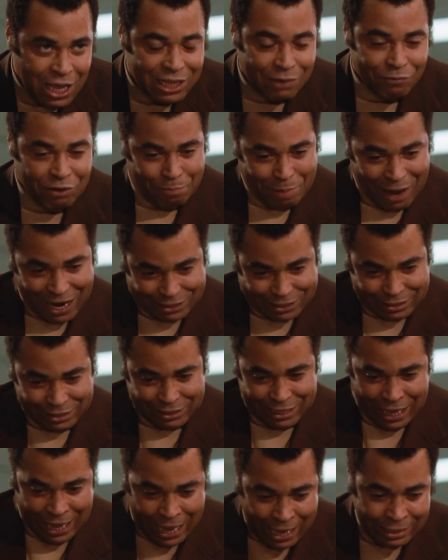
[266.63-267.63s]
Then we're back to
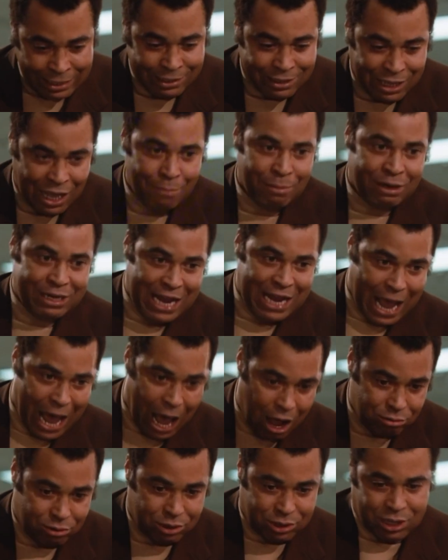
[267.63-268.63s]
the income and the
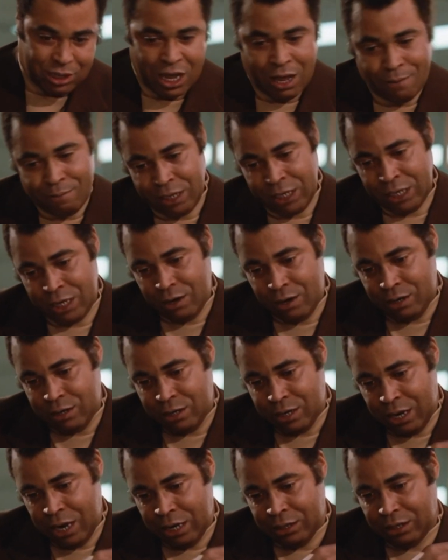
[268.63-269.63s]
outcome and the,
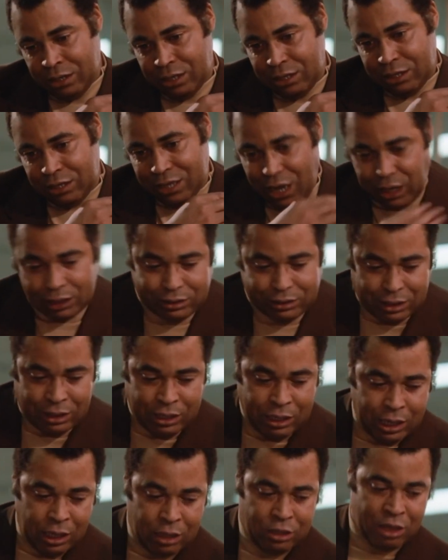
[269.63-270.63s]
and the
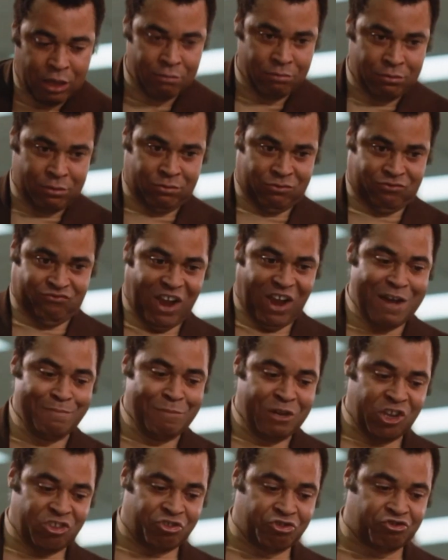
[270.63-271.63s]
deducting, and you drive me
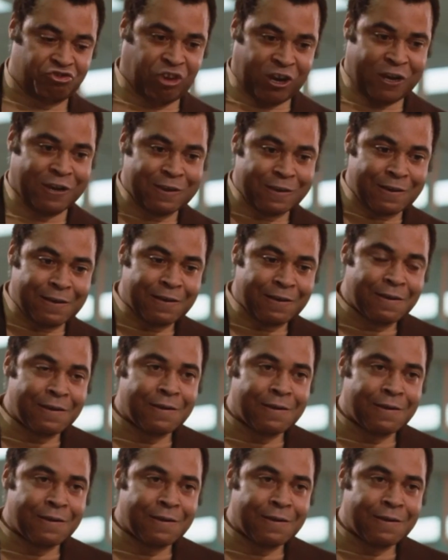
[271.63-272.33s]
to drink.